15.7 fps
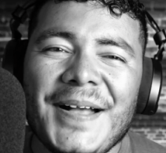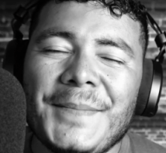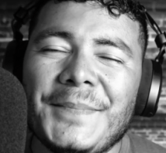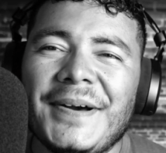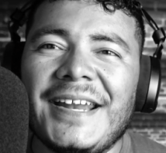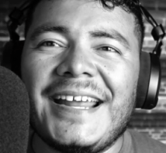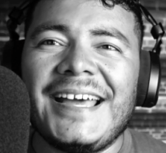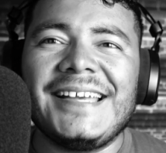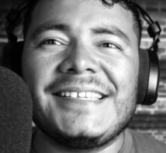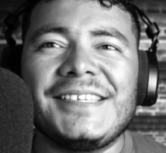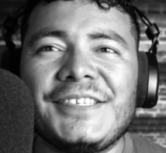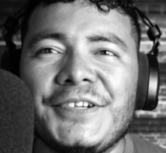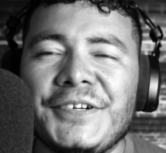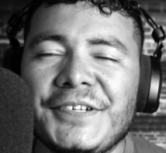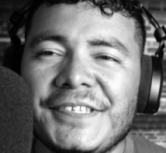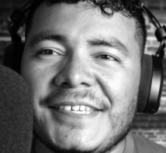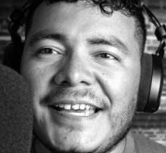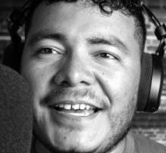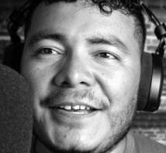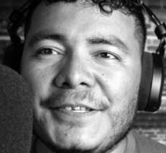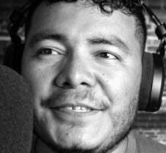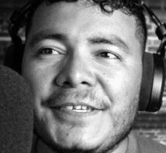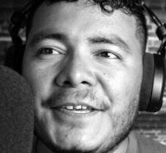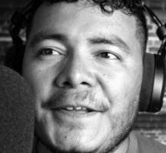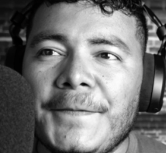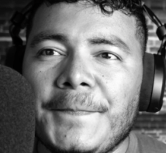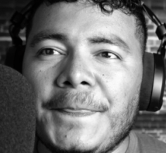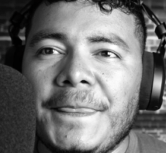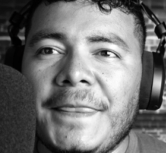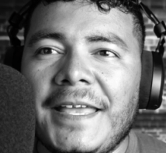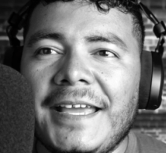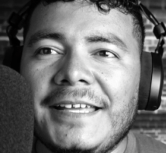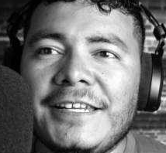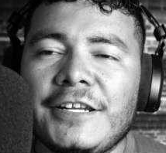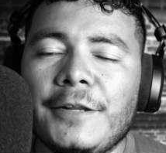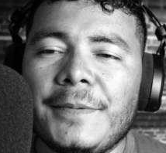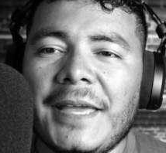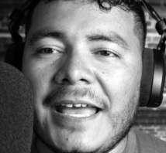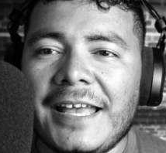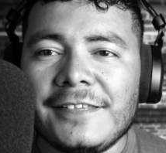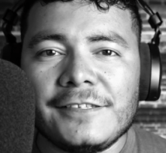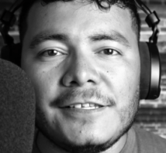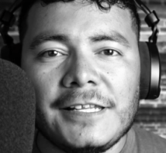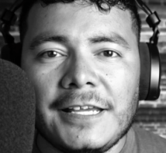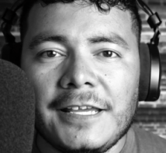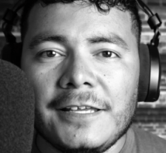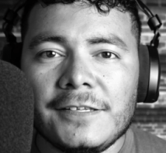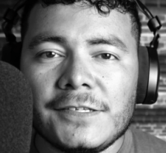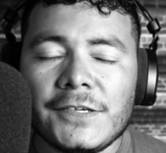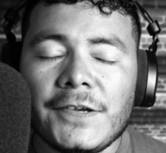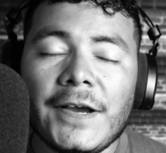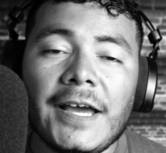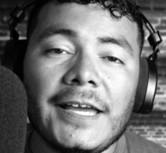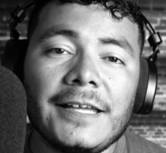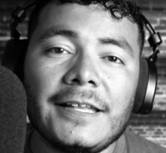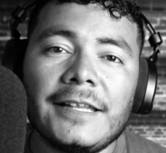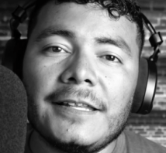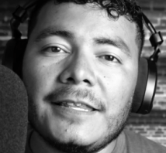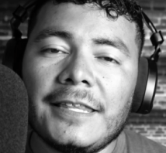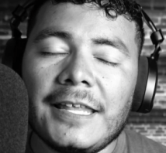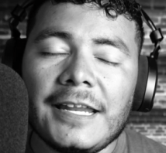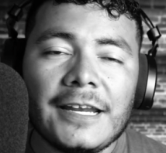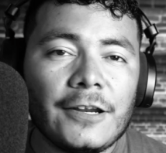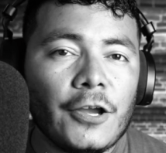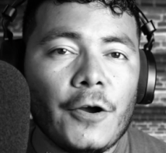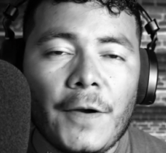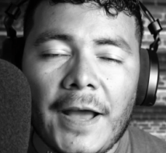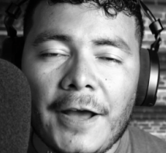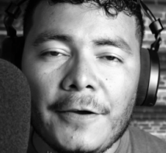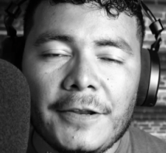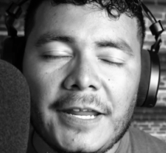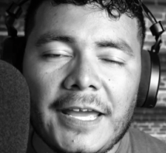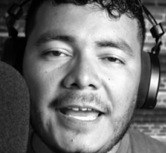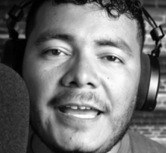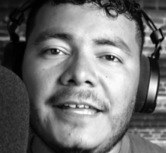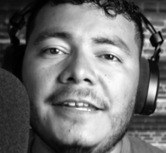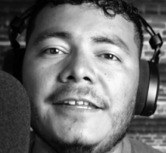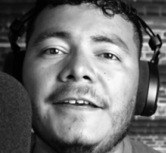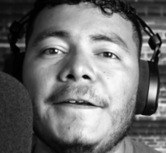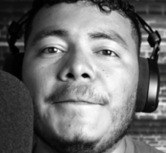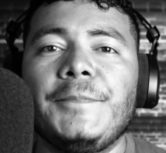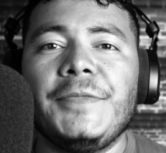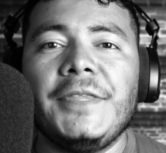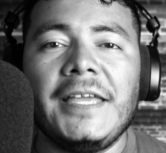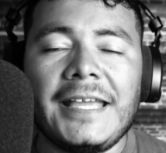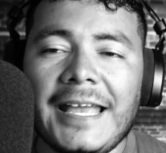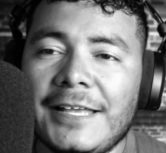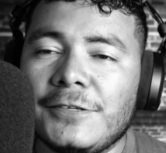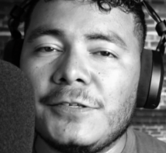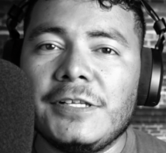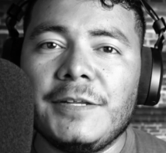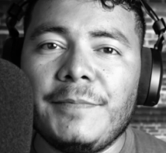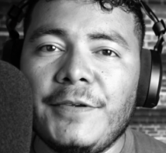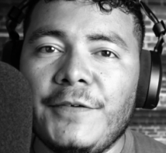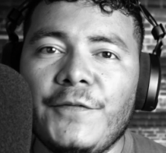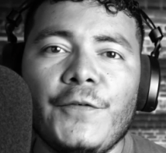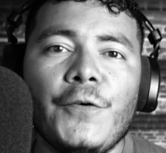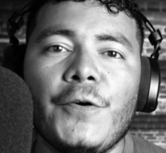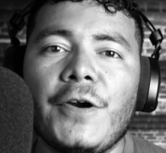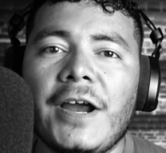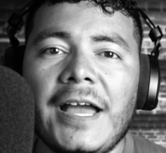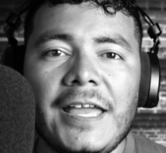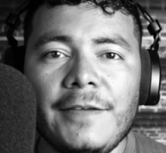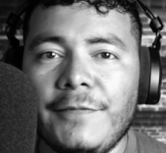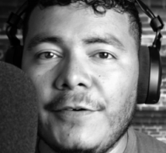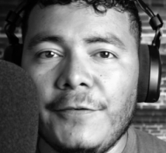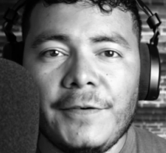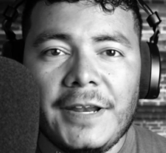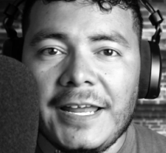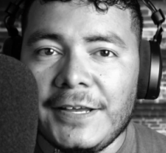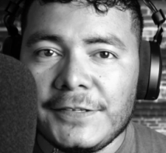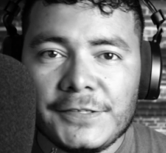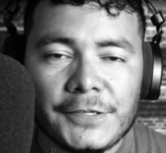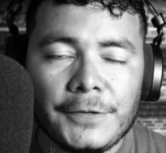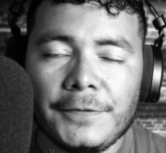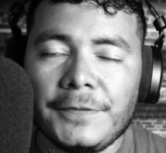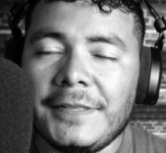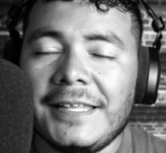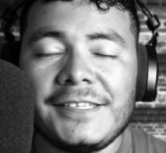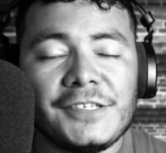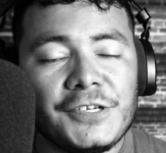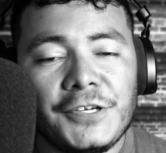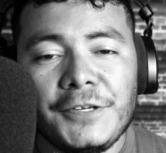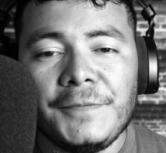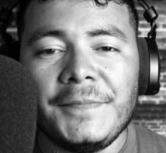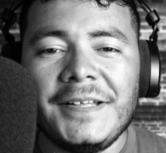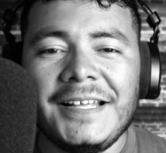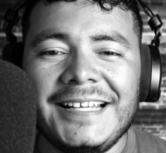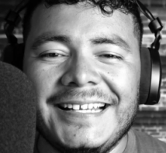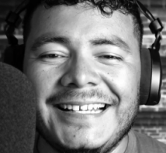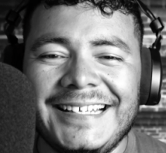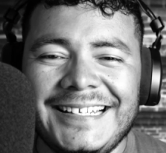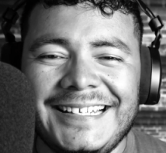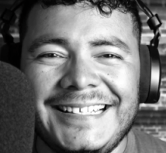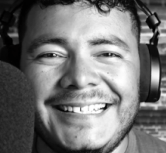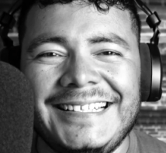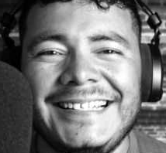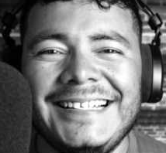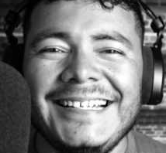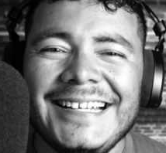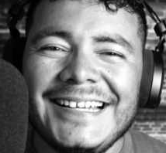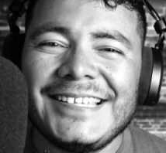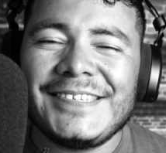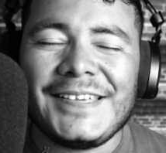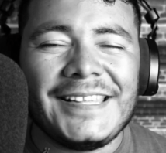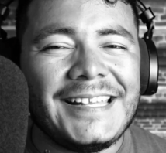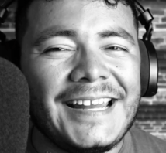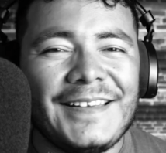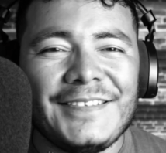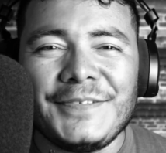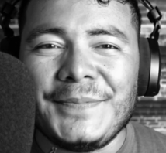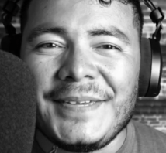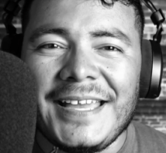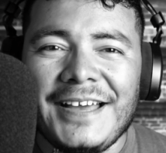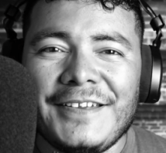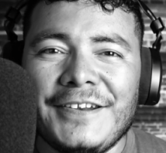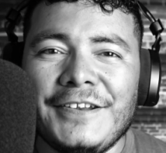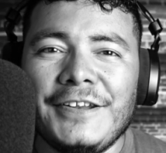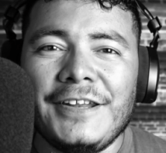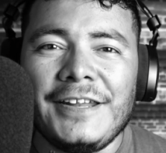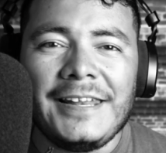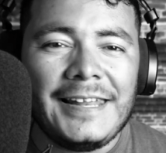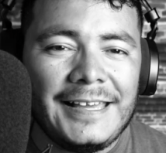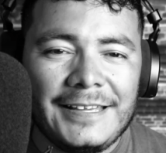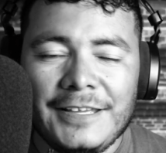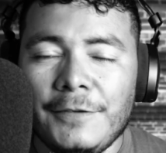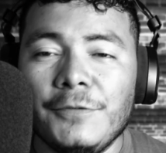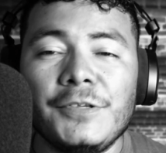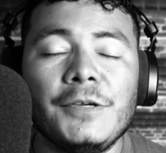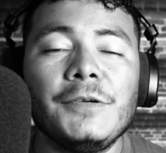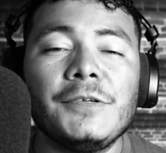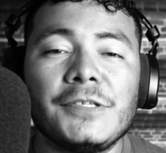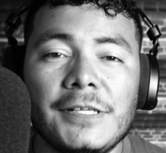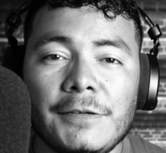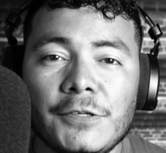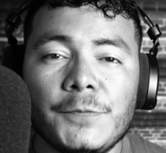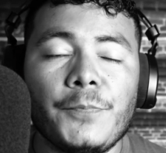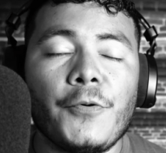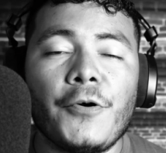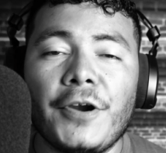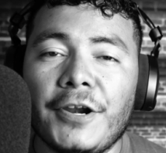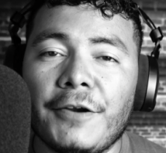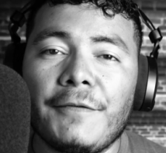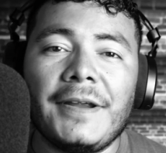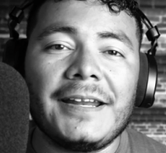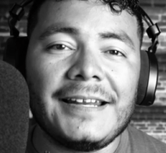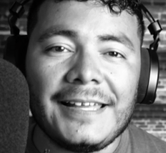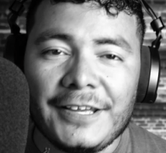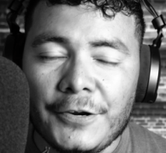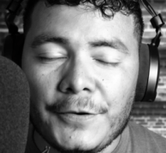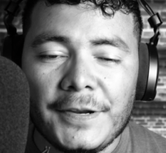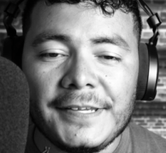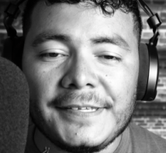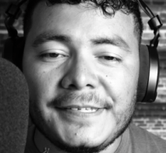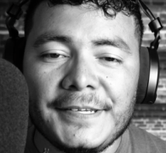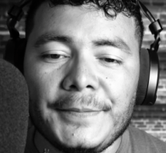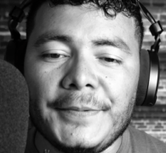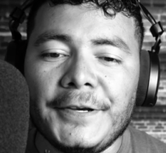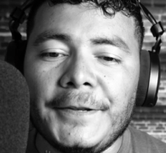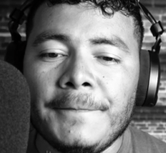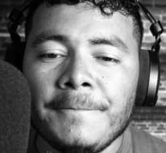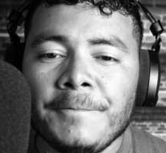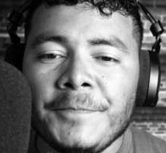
But as it turns out, they ended up canceling it. So I didn't go out, and they canceled it before I even went out. So that's good. So I didn't have to be out on like, it was pouring rain like crazy. But